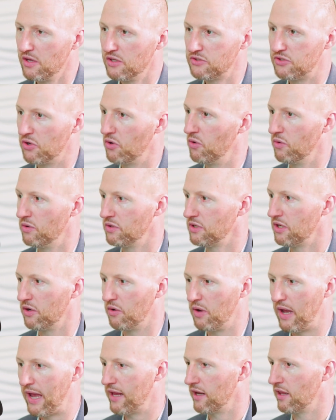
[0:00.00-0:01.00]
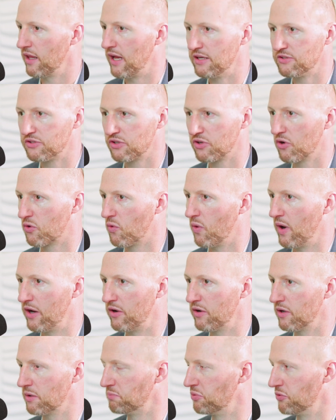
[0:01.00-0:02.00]
So, analyzing,
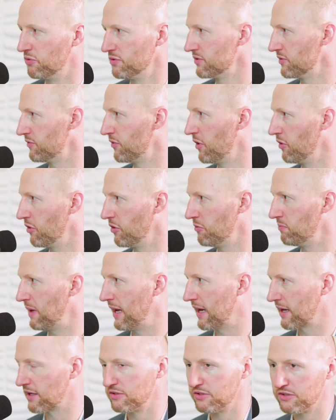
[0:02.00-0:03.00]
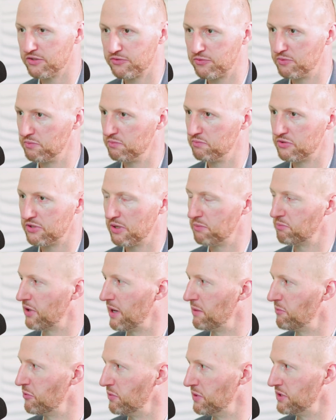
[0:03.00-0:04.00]
acquiring pools of whole loan packages from
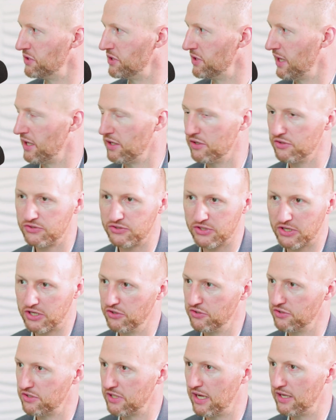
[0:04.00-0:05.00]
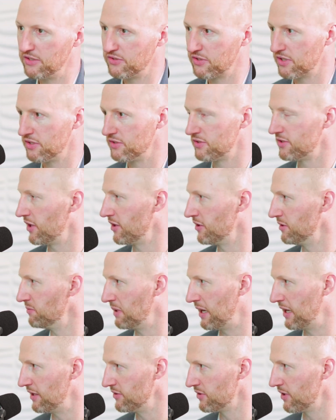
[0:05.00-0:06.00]
subprime originators, securitizing it, selling the
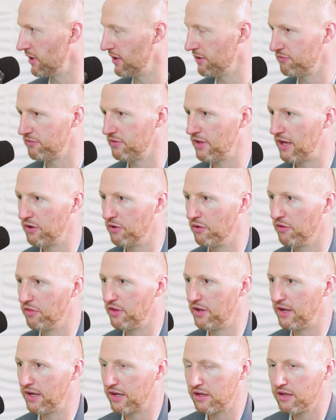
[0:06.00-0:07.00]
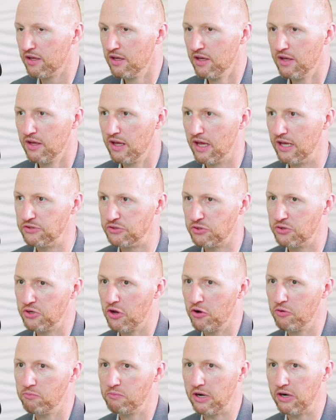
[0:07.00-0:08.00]
bonds off, that whole thing. As you
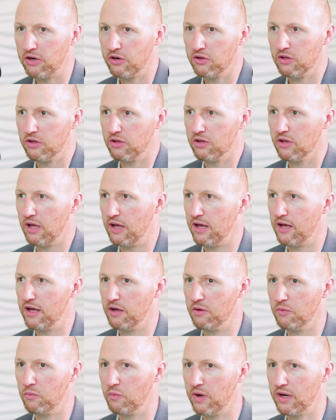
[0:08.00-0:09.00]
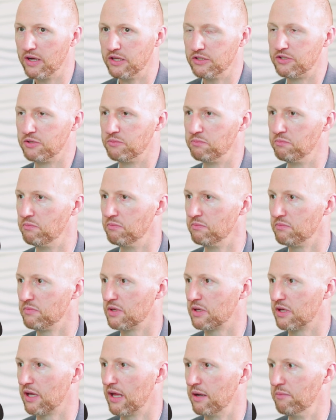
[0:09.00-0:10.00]
know, Merrill wanted to
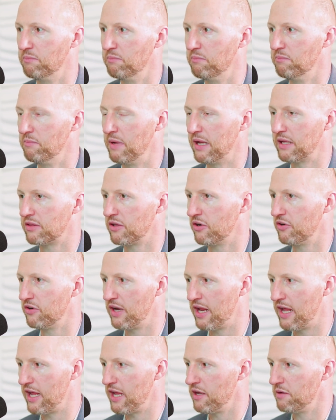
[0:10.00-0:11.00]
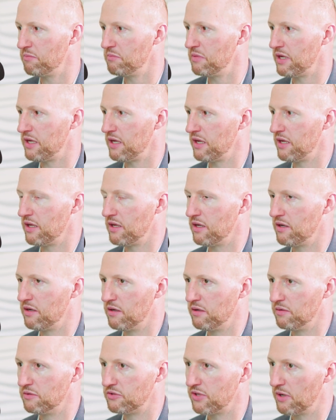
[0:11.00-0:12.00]
kind of make their name
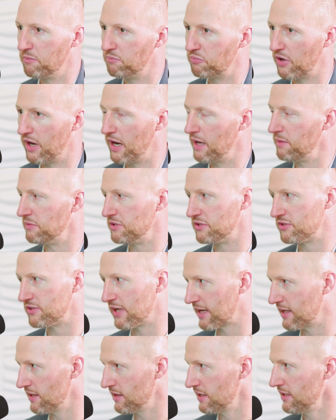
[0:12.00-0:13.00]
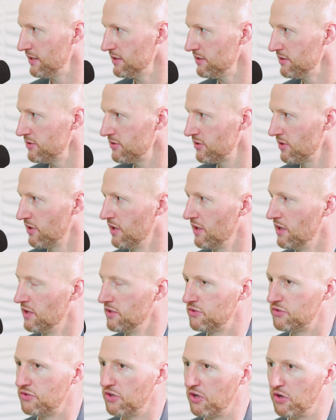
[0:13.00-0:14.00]
in subprime and second liens.
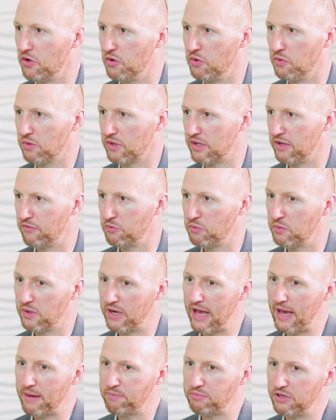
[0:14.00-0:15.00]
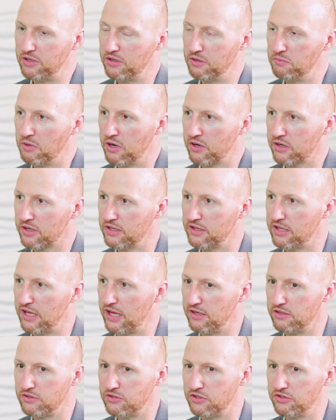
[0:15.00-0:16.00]
So given what happened in the market,
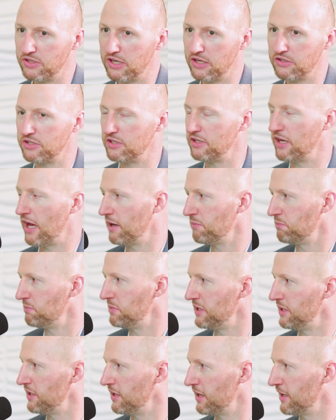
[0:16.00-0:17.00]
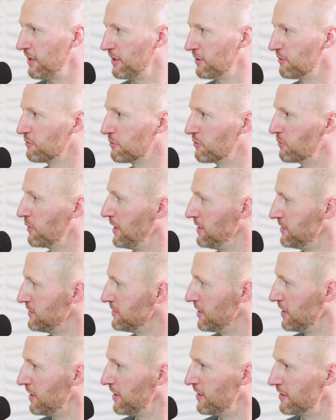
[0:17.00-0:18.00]
that turned out to not be a
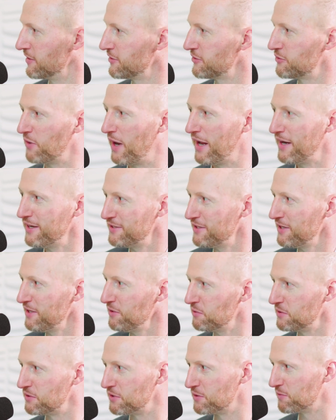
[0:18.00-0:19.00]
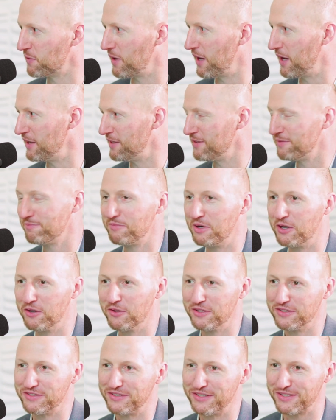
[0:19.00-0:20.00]
great strategy, which is why
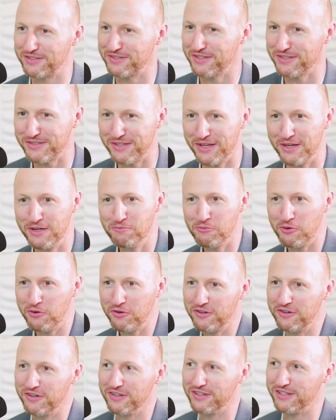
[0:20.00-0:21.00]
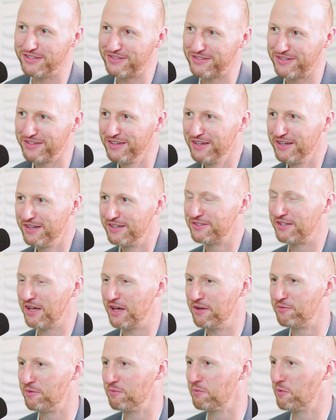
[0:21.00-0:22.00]
Merrill doesn't exist anymore, or at least
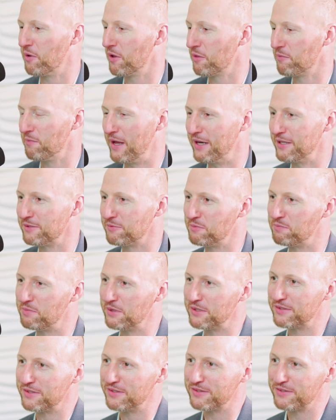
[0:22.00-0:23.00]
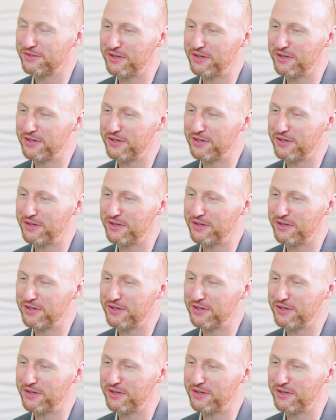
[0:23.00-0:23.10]
aside from the wealth management business.